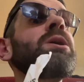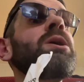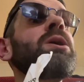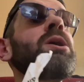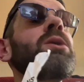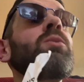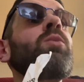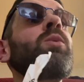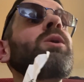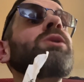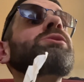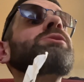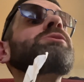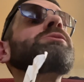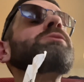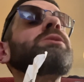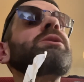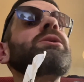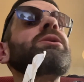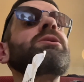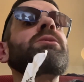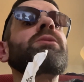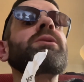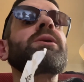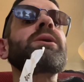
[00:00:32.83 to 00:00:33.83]
which is
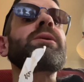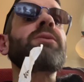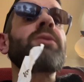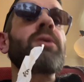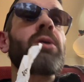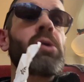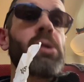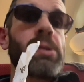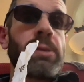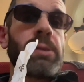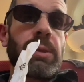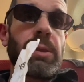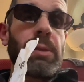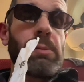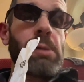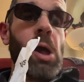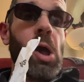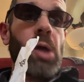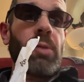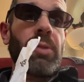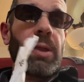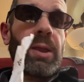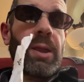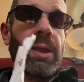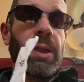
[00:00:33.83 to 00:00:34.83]
literally
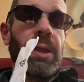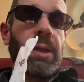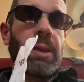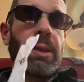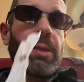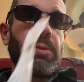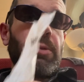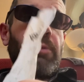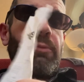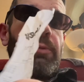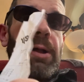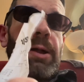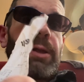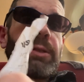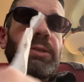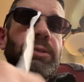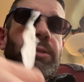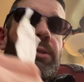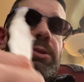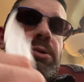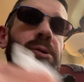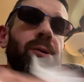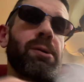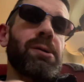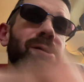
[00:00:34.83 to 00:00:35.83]
all they had in the fucking
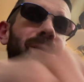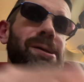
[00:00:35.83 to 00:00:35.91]
store.